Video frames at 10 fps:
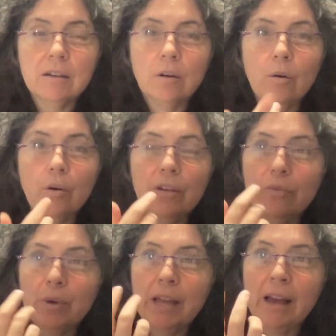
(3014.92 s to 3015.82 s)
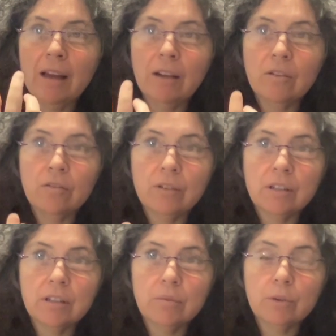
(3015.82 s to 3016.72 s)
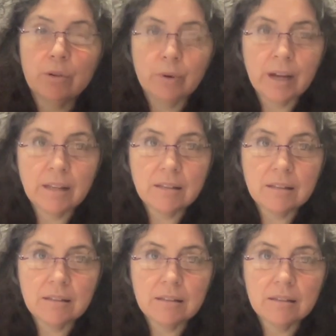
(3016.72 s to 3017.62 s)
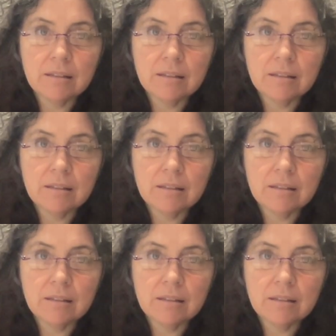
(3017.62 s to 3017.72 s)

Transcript: or if we have regrets,